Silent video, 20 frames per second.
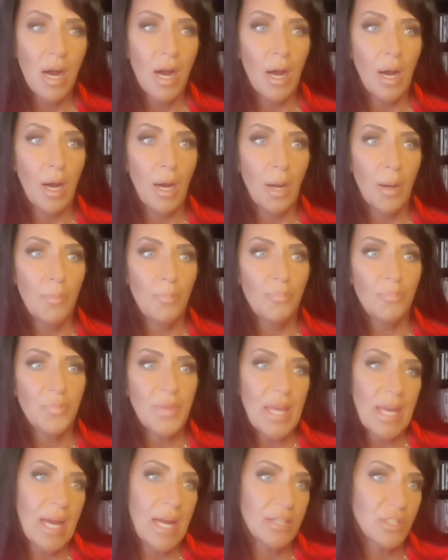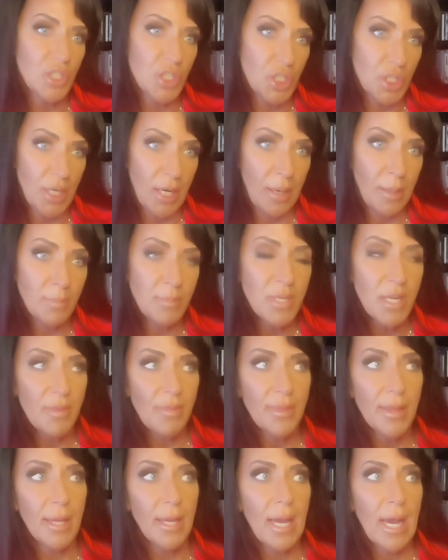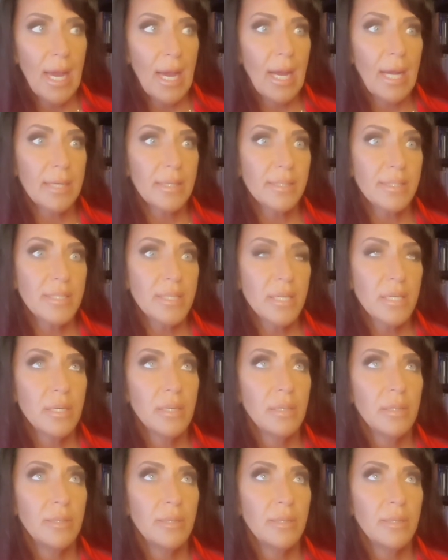They act ashamed. They act,